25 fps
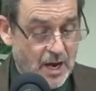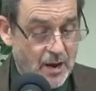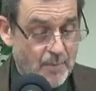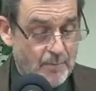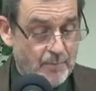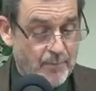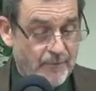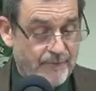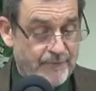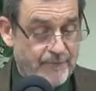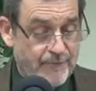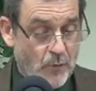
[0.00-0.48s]

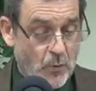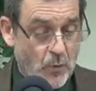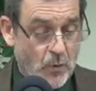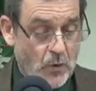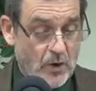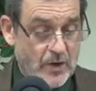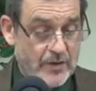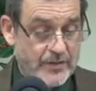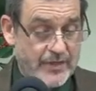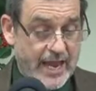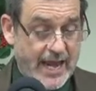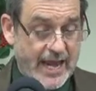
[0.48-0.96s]

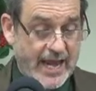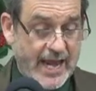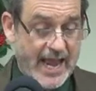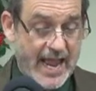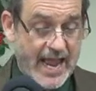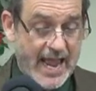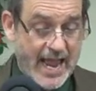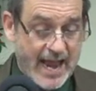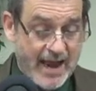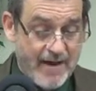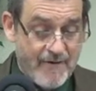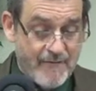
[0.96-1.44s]
before they
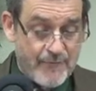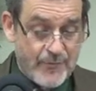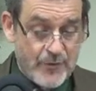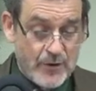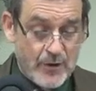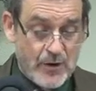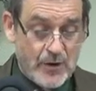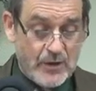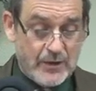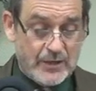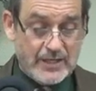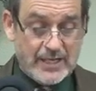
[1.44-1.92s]

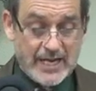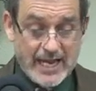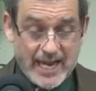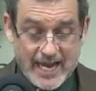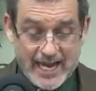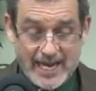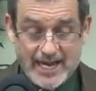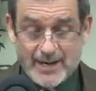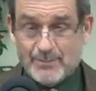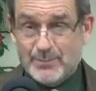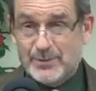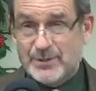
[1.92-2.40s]
ever
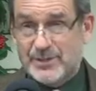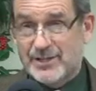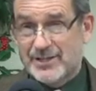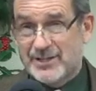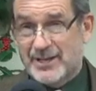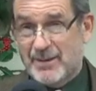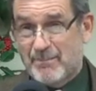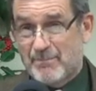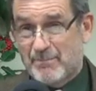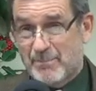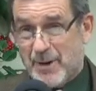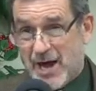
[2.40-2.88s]
came to
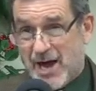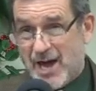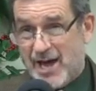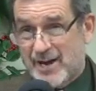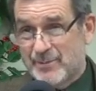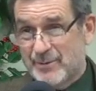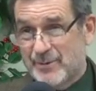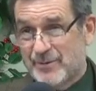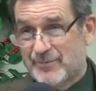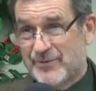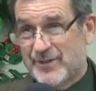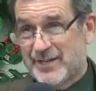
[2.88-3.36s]
the
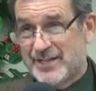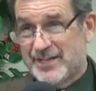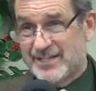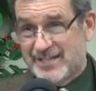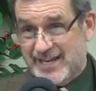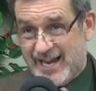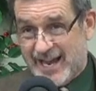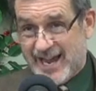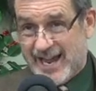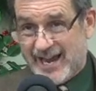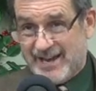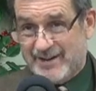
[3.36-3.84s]
bottom of the
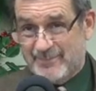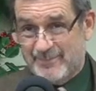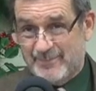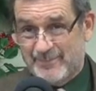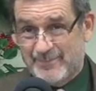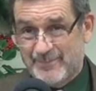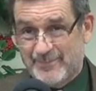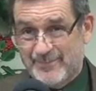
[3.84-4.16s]
den.